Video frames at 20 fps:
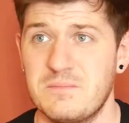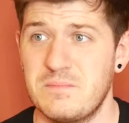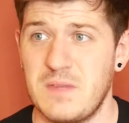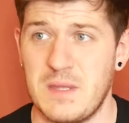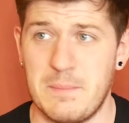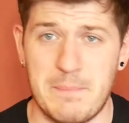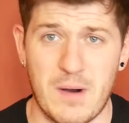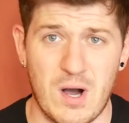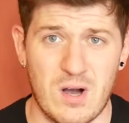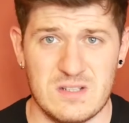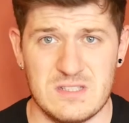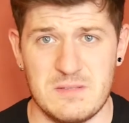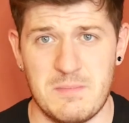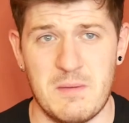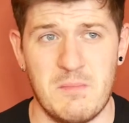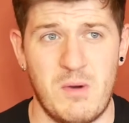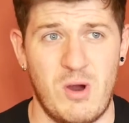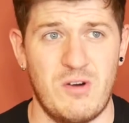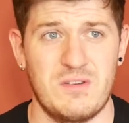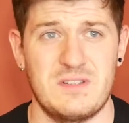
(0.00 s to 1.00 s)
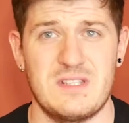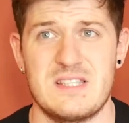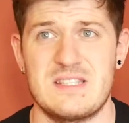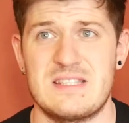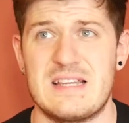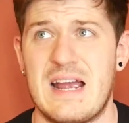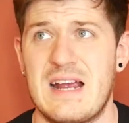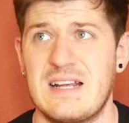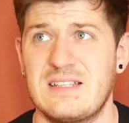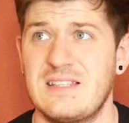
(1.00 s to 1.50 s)
He boxed a bit more at the
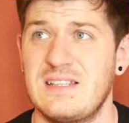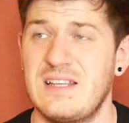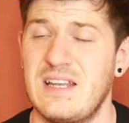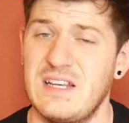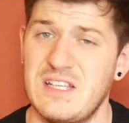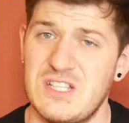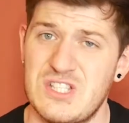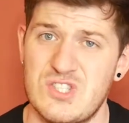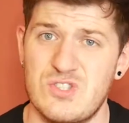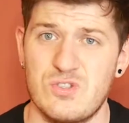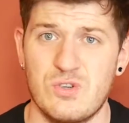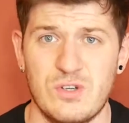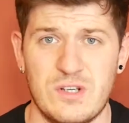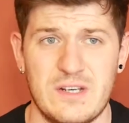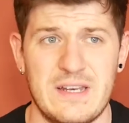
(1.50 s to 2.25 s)
start, and then he stood